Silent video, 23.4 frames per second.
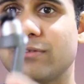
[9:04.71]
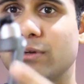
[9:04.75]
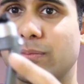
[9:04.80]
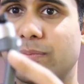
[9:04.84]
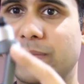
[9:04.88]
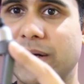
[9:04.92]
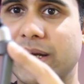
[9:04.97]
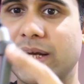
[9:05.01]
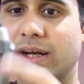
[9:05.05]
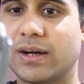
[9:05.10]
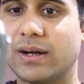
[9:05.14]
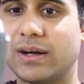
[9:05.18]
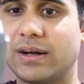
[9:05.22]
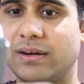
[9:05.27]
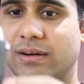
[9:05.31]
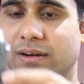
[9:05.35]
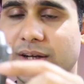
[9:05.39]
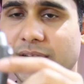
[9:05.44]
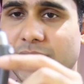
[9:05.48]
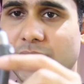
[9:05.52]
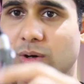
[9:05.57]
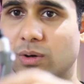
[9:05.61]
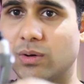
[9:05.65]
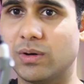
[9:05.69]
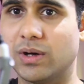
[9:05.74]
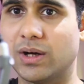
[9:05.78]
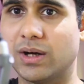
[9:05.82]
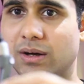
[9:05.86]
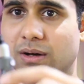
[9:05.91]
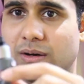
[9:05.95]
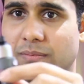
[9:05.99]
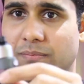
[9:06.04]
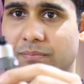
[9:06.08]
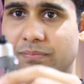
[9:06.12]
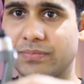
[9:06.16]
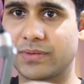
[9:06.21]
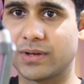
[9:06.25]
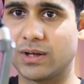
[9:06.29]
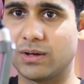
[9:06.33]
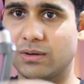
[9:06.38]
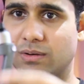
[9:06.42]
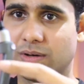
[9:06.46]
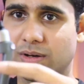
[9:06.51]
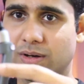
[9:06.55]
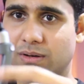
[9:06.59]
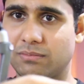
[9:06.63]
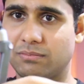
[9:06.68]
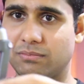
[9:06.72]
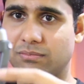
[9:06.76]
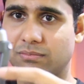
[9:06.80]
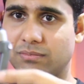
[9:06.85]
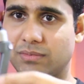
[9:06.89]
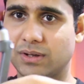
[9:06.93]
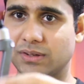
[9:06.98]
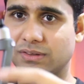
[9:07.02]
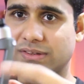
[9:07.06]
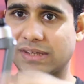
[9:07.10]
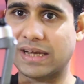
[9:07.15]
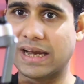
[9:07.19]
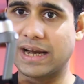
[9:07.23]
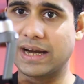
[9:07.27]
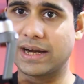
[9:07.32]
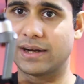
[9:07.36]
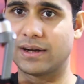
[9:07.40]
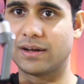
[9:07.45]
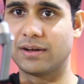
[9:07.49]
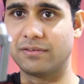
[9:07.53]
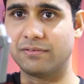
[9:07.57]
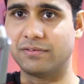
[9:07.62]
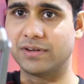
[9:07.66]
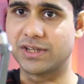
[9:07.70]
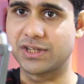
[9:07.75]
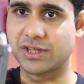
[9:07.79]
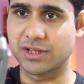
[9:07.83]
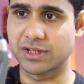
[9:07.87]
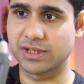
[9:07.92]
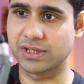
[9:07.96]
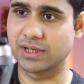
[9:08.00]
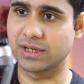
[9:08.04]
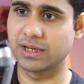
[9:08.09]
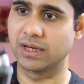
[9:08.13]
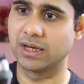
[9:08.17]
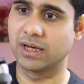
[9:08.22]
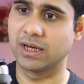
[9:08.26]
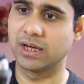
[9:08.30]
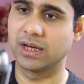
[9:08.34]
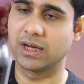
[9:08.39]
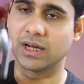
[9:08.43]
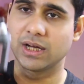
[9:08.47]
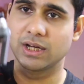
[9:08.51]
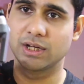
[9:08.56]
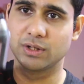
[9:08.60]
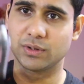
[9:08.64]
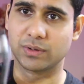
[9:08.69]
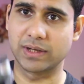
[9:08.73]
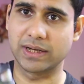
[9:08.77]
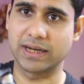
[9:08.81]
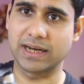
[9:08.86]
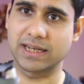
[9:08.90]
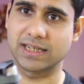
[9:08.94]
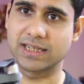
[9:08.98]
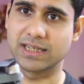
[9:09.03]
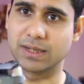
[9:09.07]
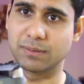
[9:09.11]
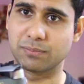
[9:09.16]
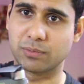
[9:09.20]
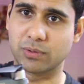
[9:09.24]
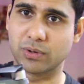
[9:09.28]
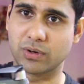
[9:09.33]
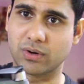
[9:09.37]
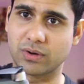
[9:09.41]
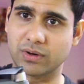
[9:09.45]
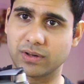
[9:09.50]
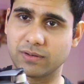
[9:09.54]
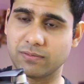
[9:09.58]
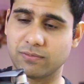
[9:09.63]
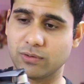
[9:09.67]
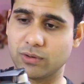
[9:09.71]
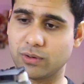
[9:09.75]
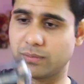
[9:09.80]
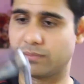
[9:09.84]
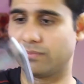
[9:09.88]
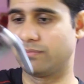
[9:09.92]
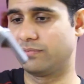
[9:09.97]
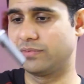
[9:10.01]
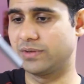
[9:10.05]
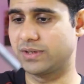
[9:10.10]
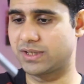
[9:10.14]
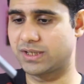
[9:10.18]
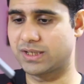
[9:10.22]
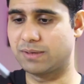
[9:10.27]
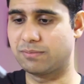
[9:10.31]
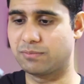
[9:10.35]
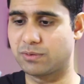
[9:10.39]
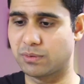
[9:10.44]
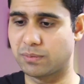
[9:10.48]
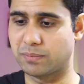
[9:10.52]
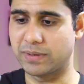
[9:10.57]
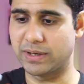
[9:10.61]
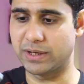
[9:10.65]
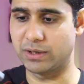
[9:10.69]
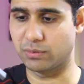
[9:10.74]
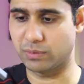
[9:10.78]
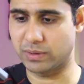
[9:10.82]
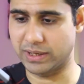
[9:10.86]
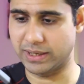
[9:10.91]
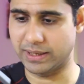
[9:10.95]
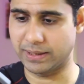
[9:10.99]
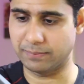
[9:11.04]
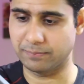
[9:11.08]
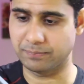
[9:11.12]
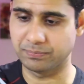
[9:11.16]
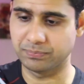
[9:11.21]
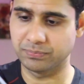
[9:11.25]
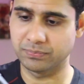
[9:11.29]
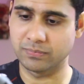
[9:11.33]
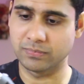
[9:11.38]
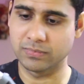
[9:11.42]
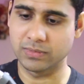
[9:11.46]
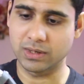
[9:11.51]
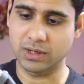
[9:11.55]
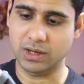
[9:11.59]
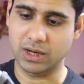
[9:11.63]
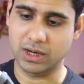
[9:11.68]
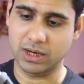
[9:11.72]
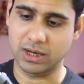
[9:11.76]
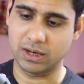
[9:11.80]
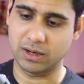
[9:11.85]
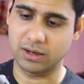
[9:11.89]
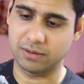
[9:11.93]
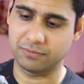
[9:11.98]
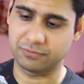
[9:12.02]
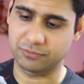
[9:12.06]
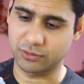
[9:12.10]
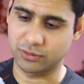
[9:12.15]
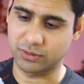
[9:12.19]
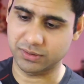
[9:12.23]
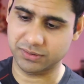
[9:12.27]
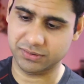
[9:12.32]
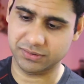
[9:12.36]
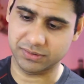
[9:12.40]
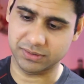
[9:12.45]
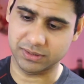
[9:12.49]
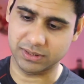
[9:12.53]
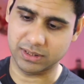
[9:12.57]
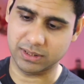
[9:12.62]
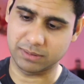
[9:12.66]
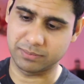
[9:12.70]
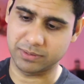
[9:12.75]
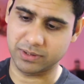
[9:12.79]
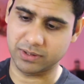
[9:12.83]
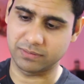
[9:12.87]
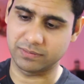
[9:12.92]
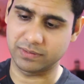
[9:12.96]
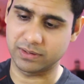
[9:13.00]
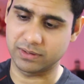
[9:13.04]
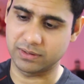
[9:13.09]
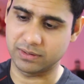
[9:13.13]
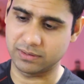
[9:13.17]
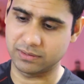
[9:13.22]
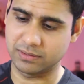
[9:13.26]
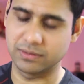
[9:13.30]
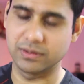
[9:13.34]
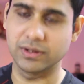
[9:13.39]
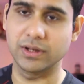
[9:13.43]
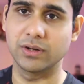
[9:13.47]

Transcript: you a pretty good, a stand which you can actually put onto the floor, which seems to be pretty okay. Of course, because the